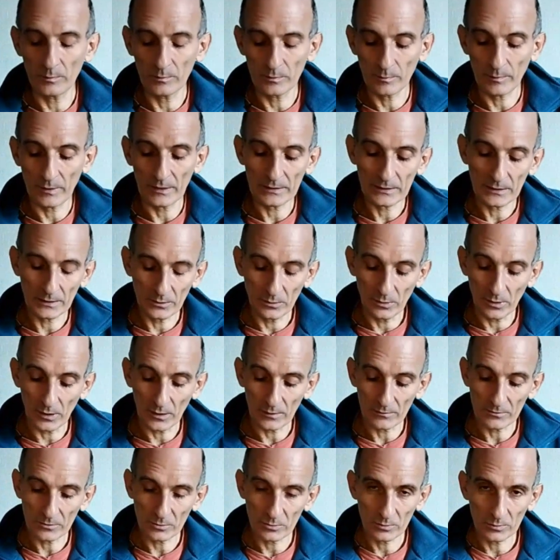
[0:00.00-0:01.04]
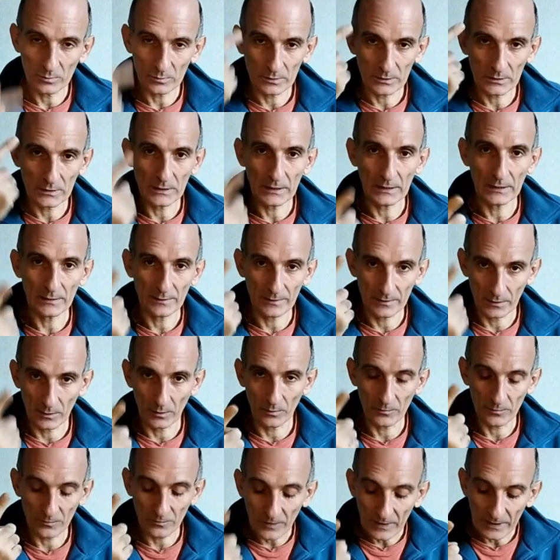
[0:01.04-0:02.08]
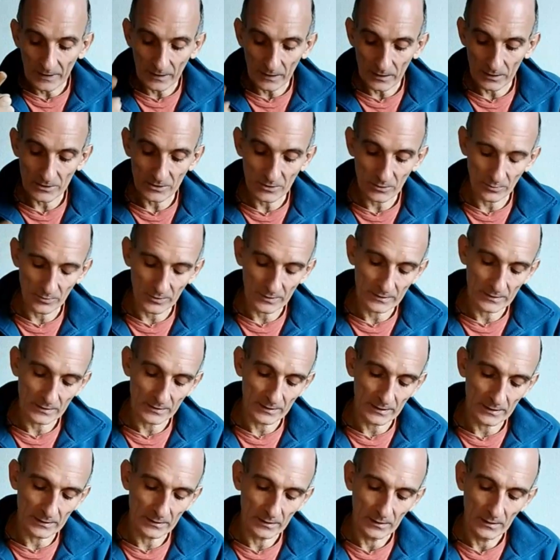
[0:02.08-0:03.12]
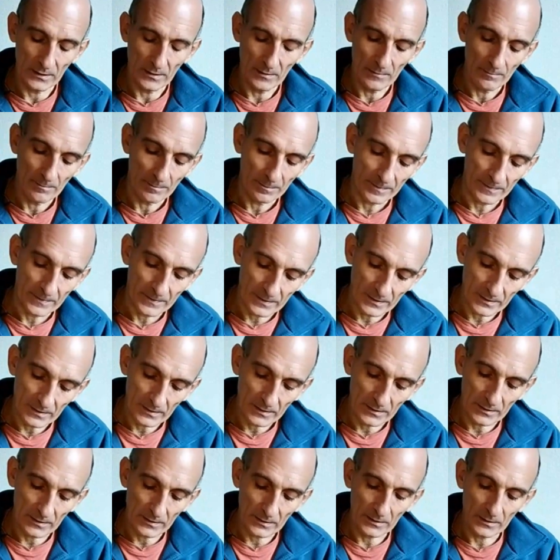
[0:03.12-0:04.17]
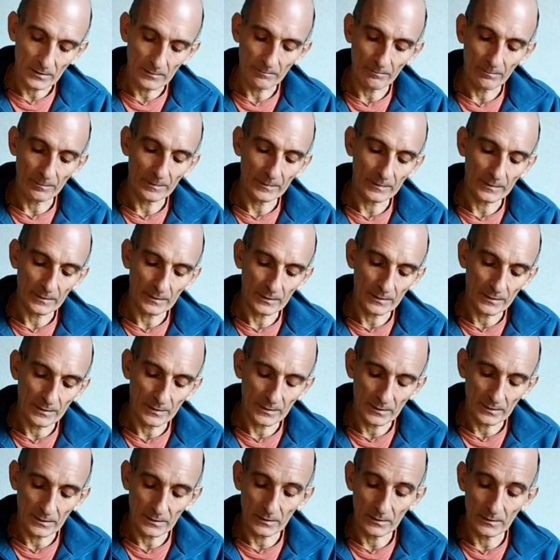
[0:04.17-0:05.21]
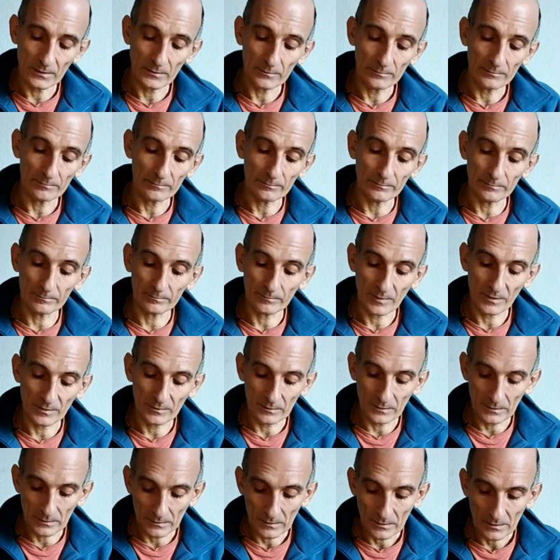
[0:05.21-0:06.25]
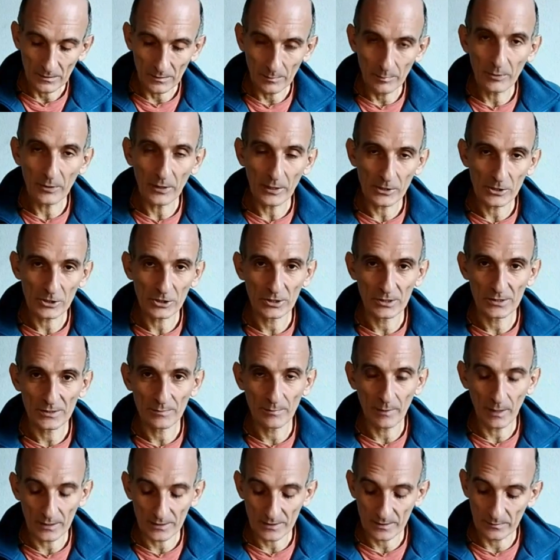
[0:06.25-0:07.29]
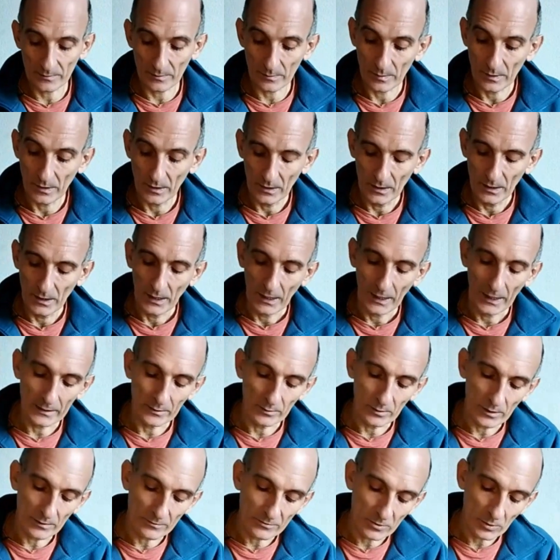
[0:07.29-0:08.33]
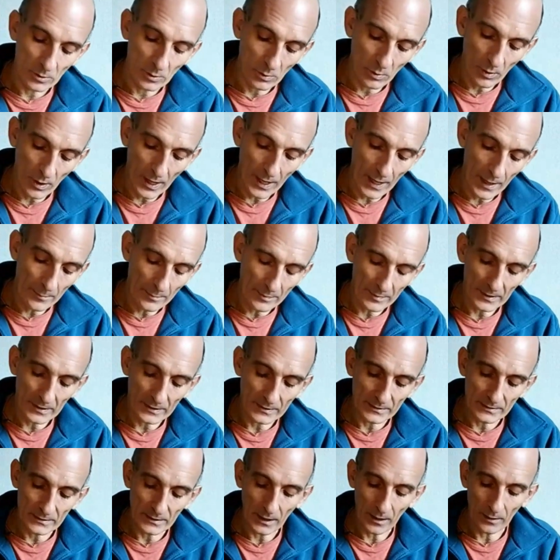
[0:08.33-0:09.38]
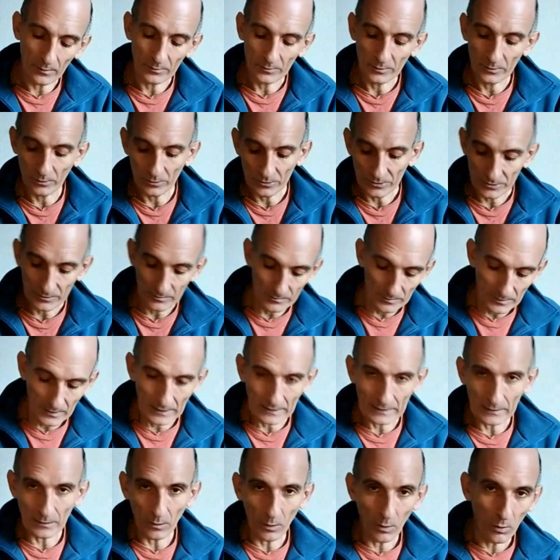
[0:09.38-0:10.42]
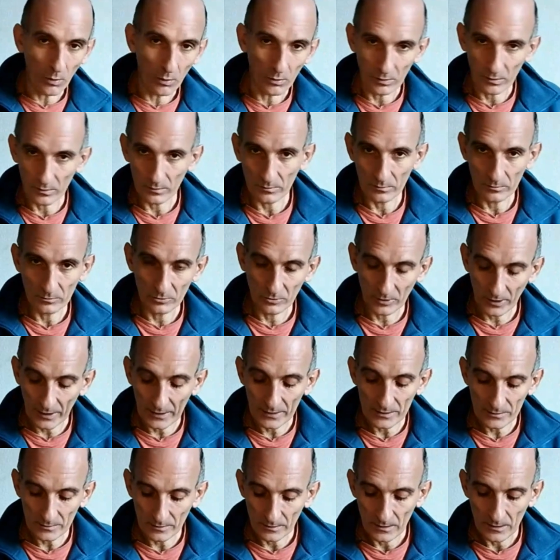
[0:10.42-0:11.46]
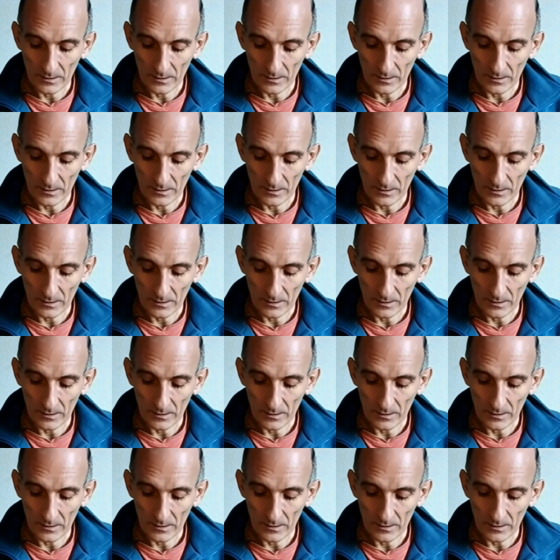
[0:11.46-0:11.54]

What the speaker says: But you have to take your finger so that then the pressure is maximum, and you have to go up and down, not along, right?